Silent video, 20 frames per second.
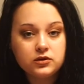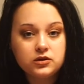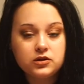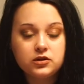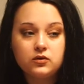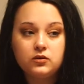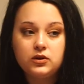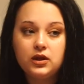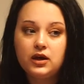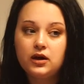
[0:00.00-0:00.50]

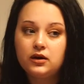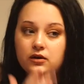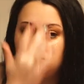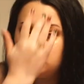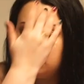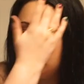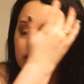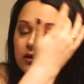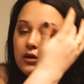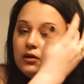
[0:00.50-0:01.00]
so they are
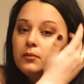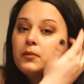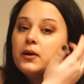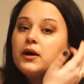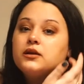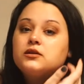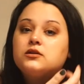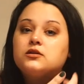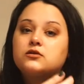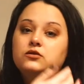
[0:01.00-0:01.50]
doing their
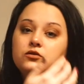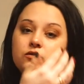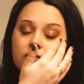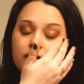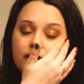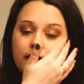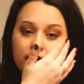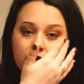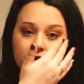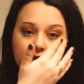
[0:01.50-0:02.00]
best to
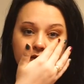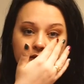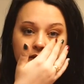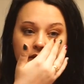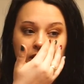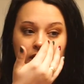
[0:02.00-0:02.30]
kind of